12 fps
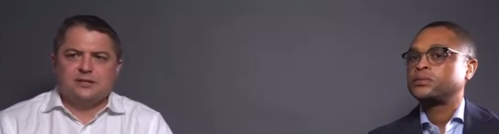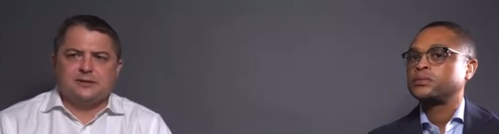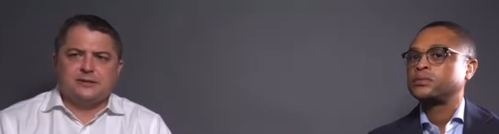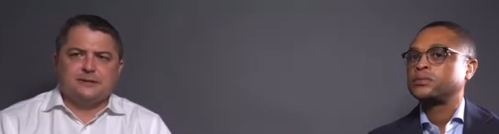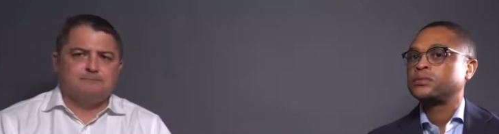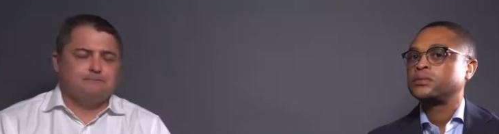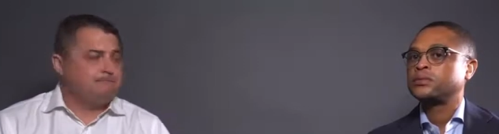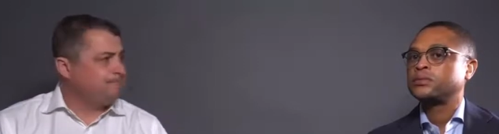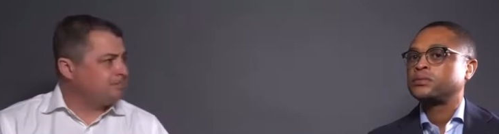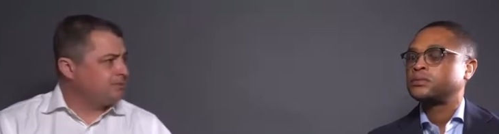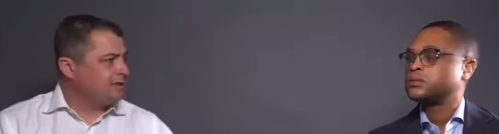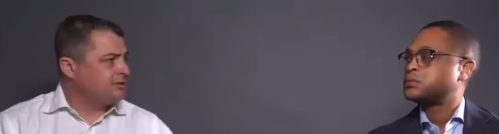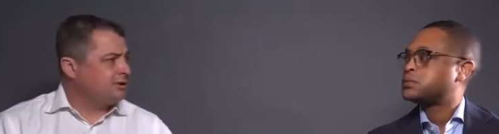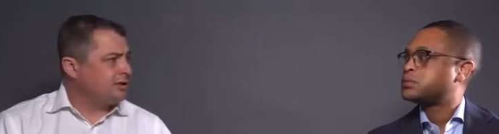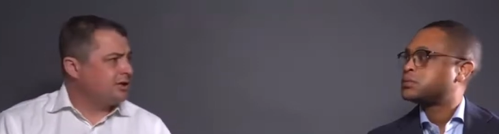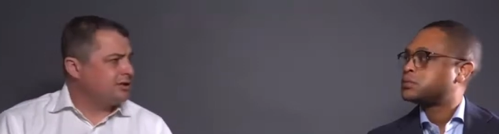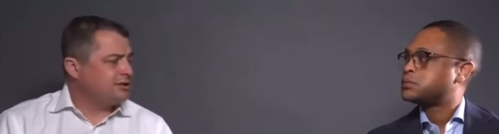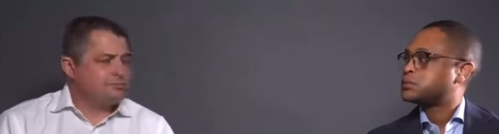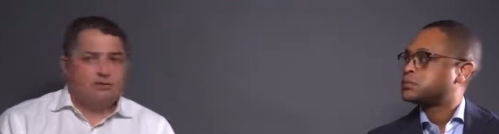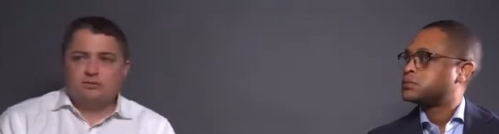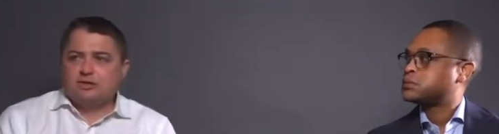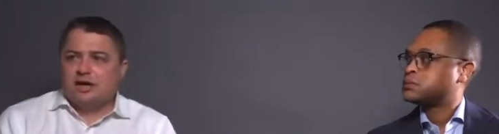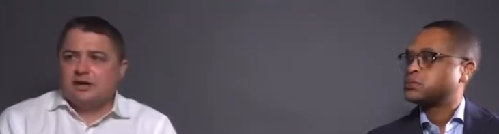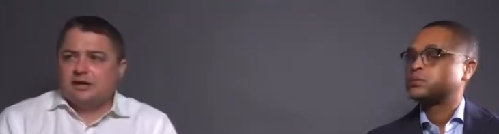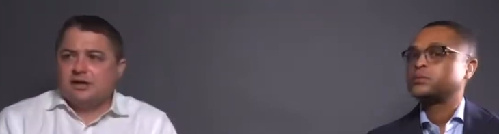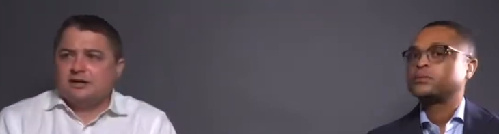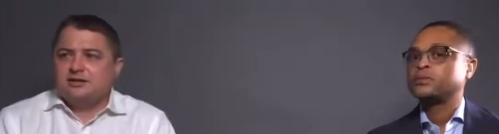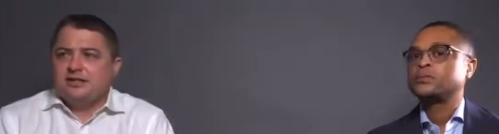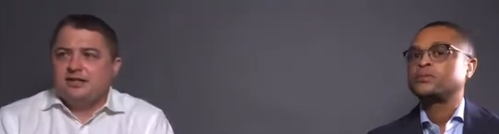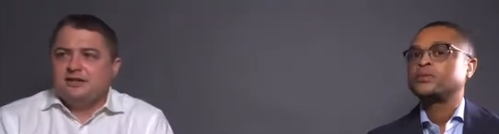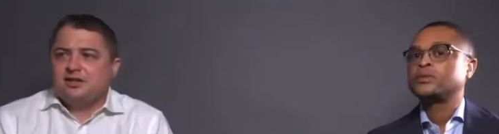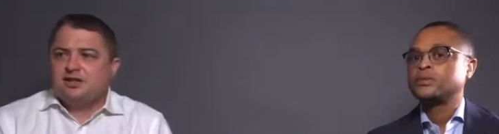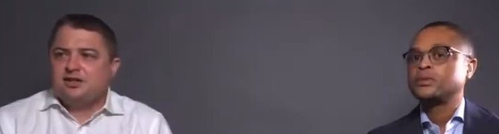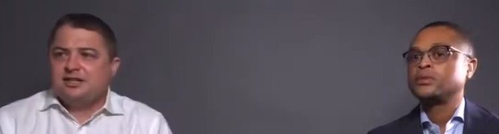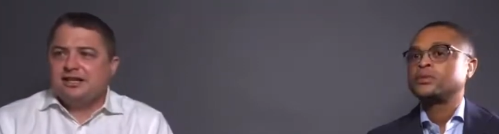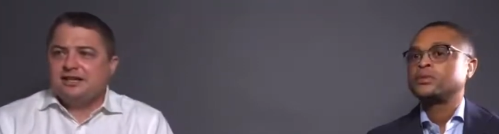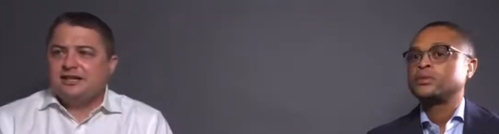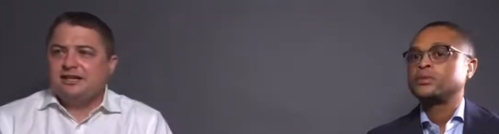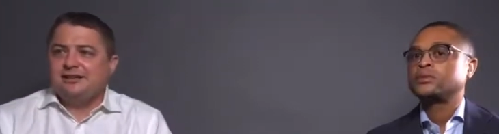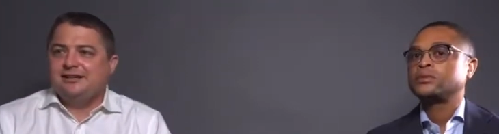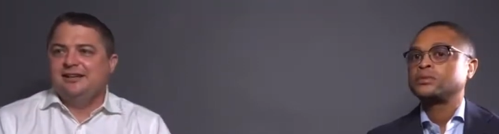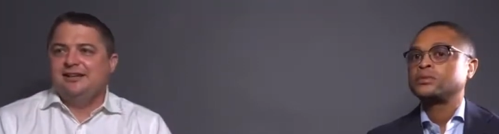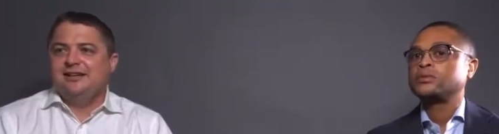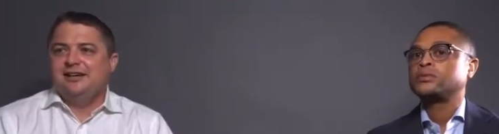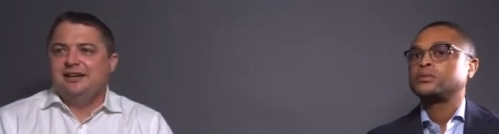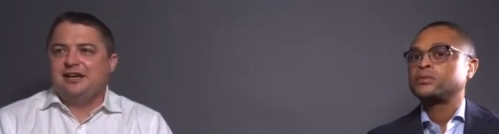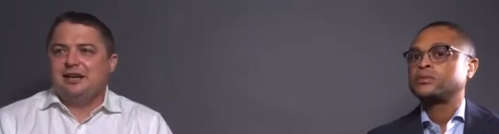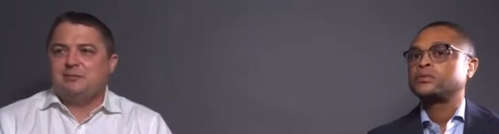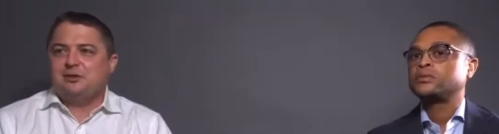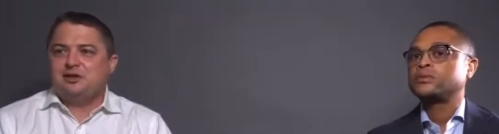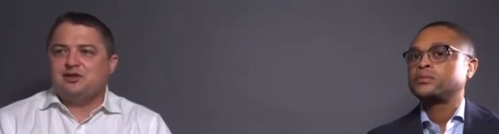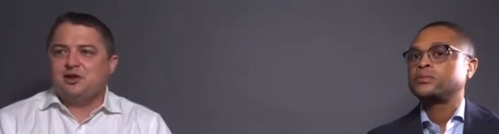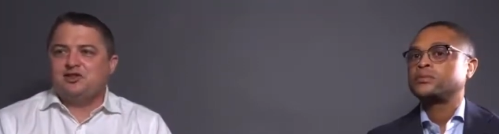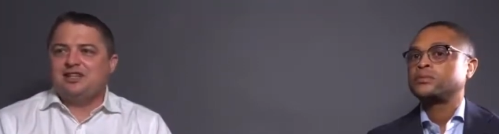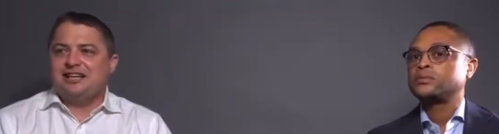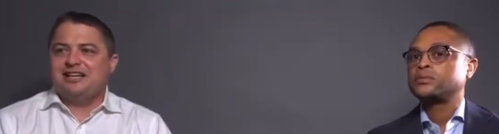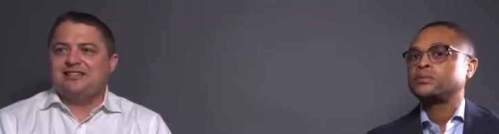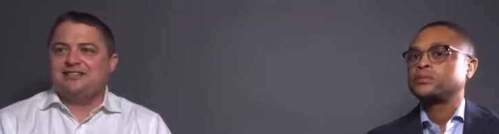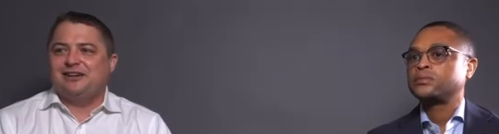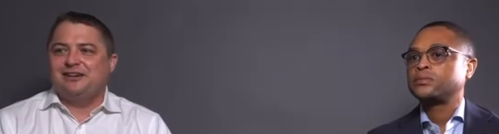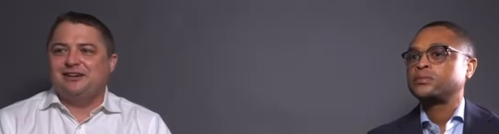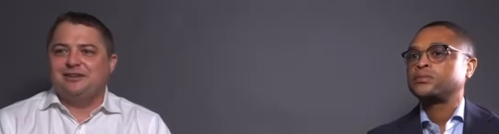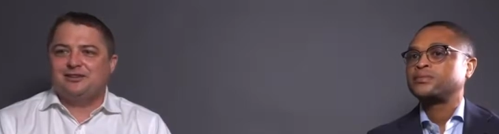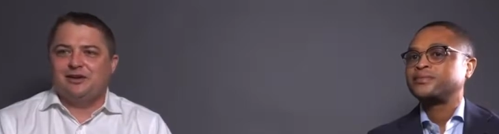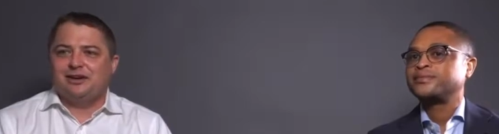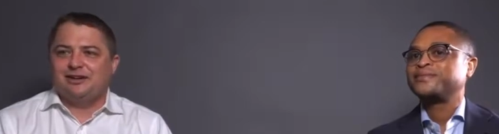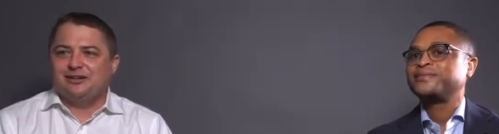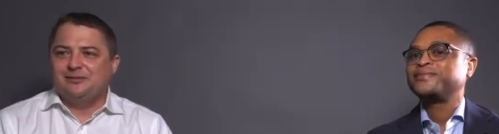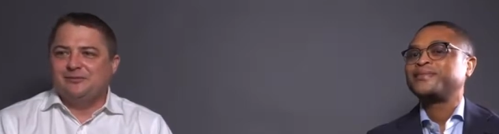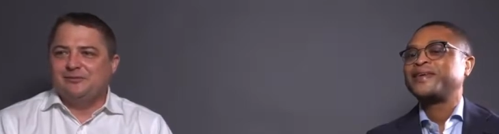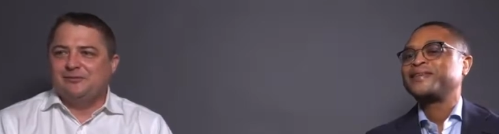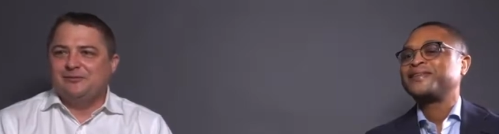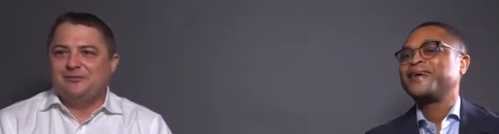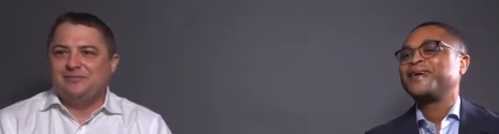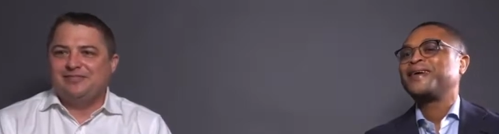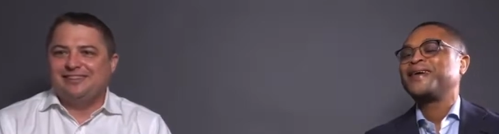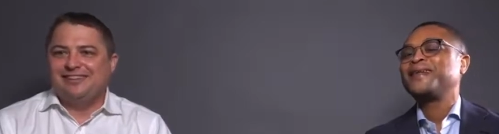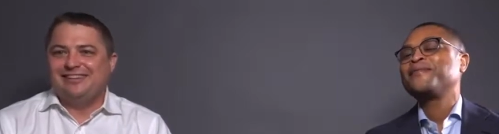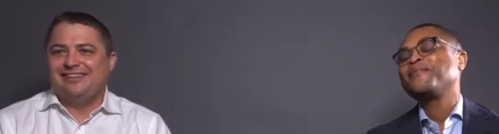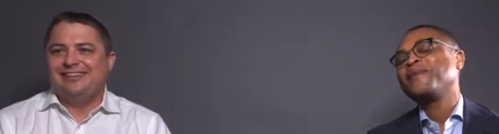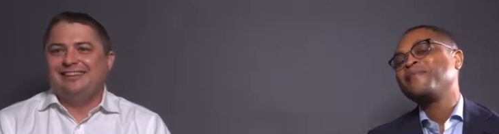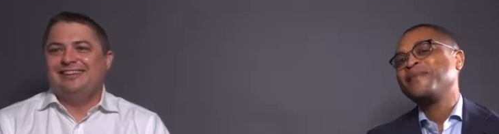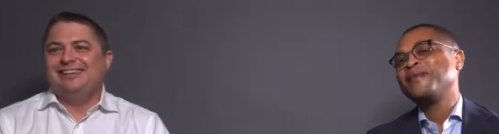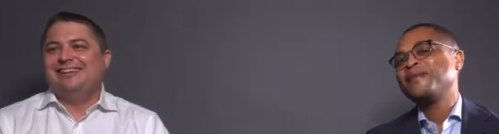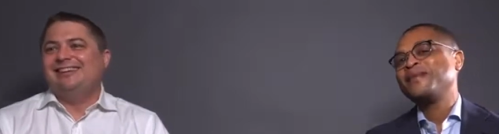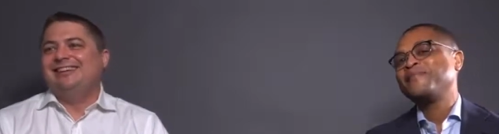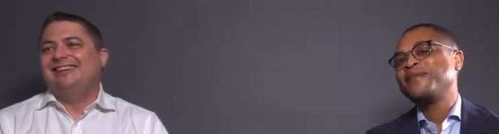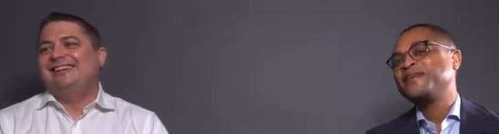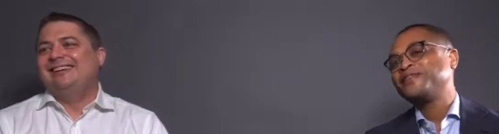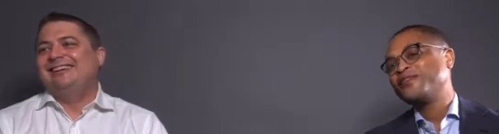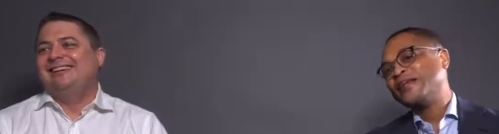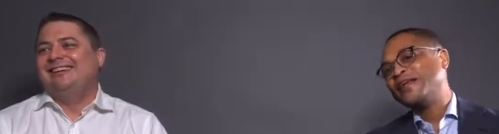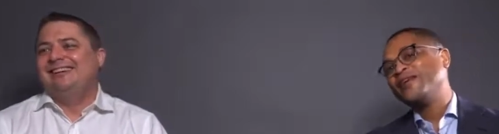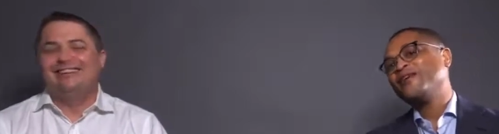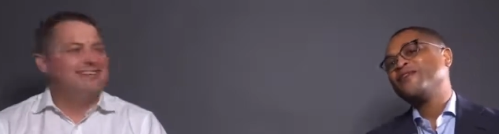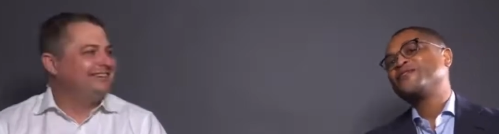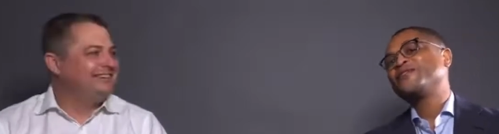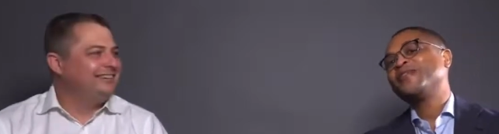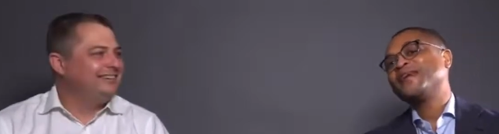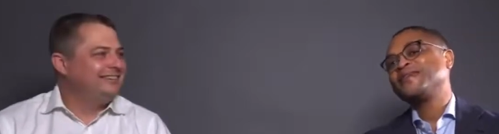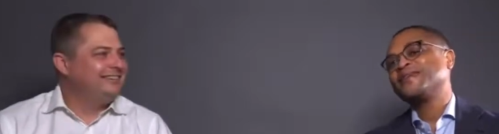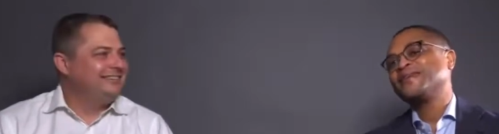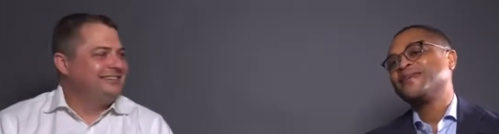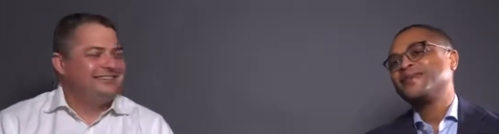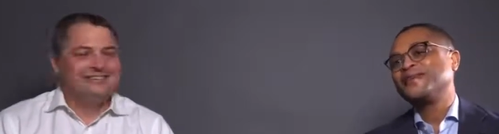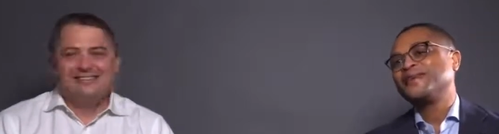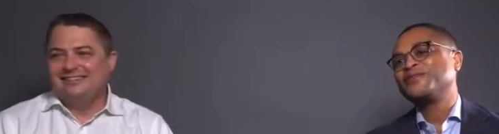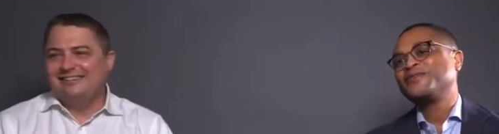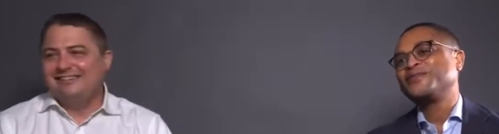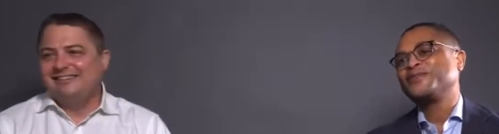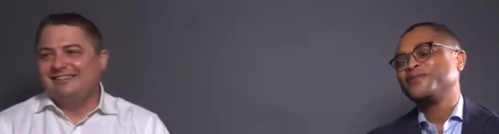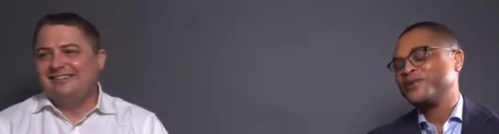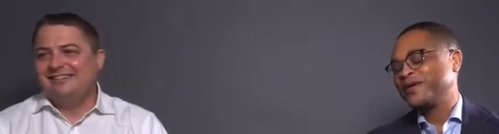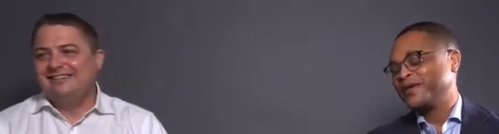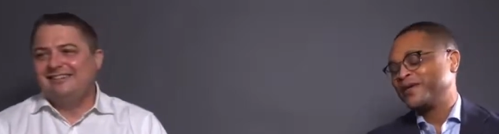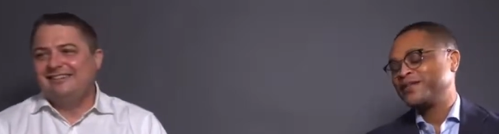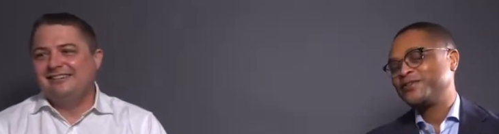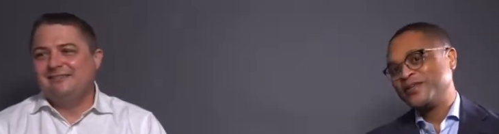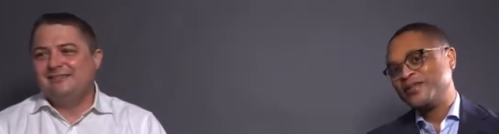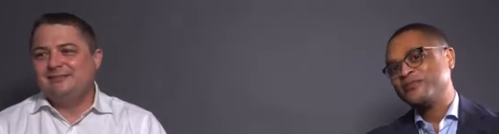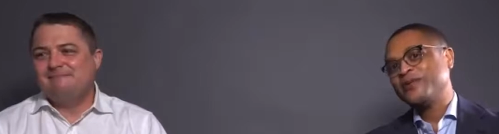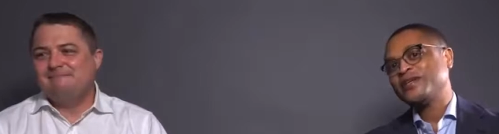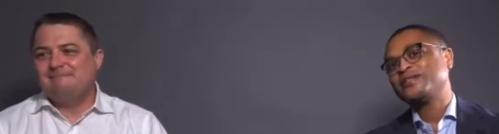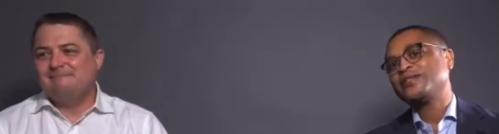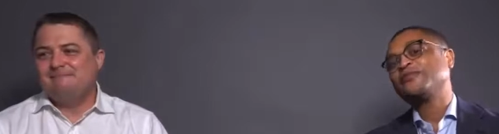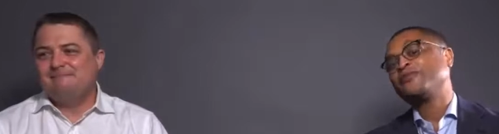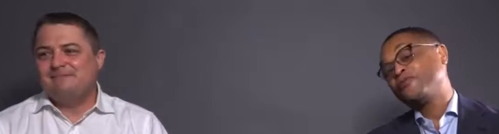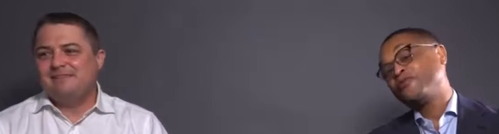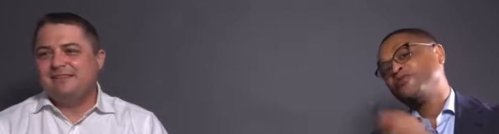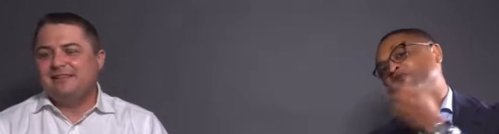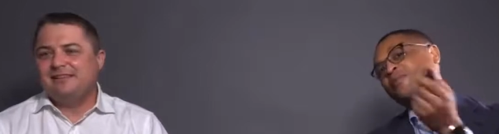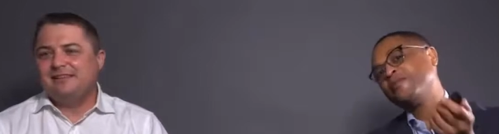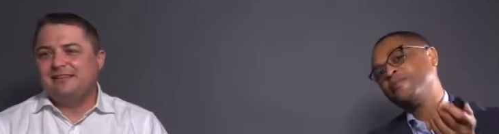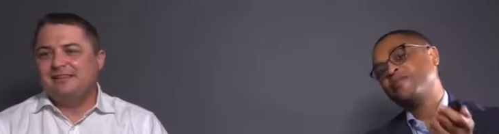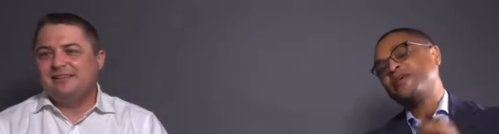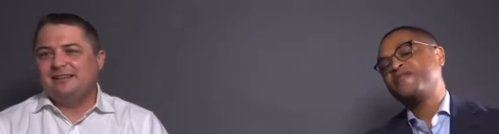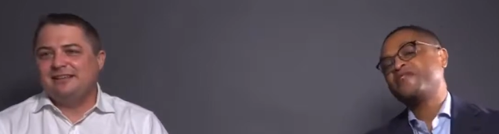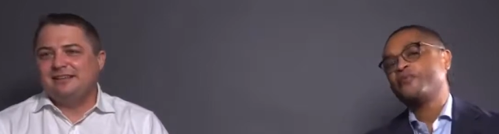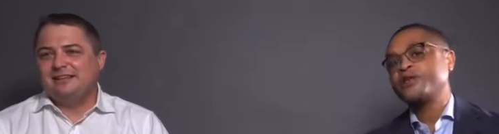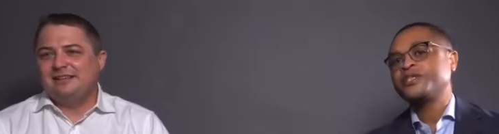Speaker 1: later. Um, sorry, let's just move to Adil. I can see he's itching to get in here and I'm going to start stealing his thunder. Sorry, Adil.
Speaker 2: Yes, uh, I'll maybe maybe to lead on to that uh, to, uh, to that question uh, to my previous